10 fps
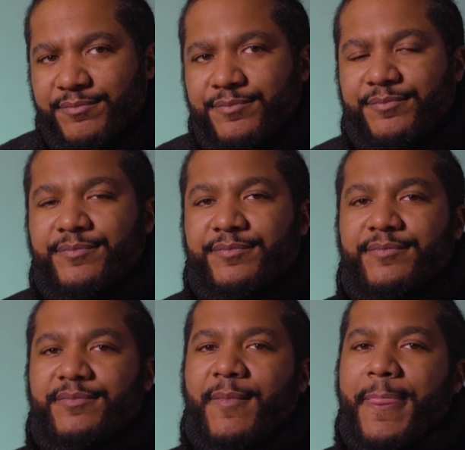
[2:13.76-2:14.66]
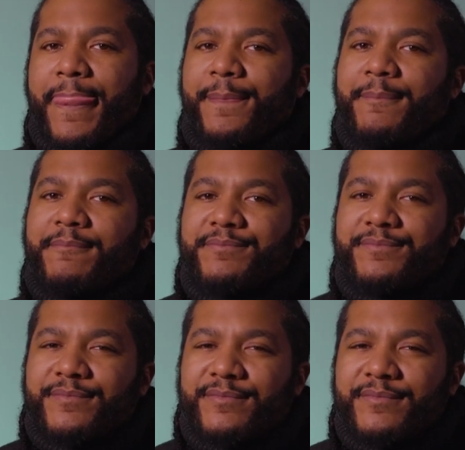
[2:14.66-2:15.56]

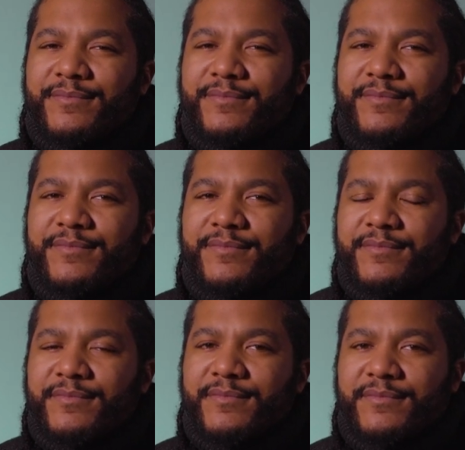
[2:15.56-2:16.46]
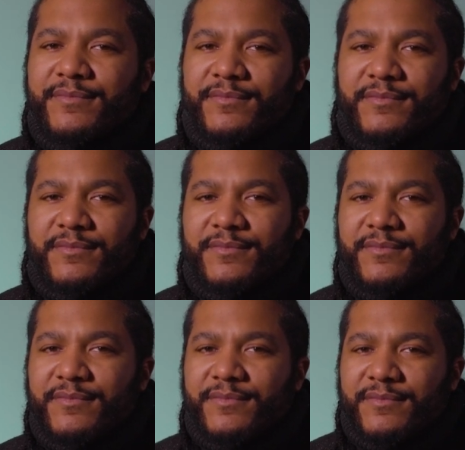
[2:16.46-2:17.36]

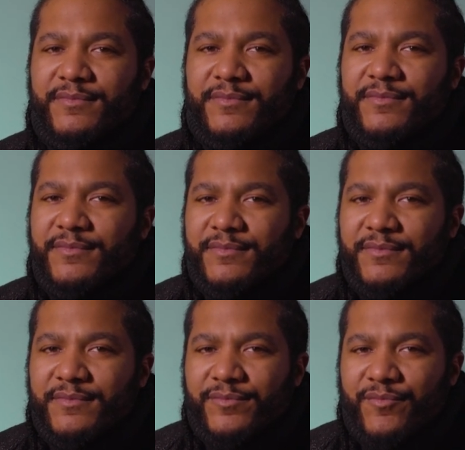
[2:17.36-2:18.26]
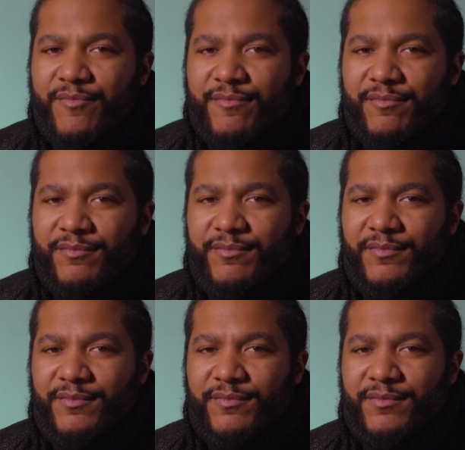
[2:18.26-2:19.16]

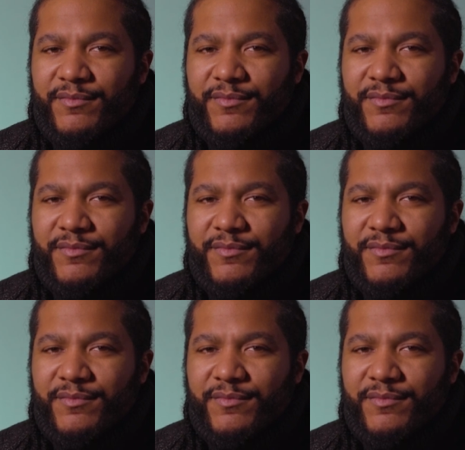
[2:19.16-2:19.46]
(silent)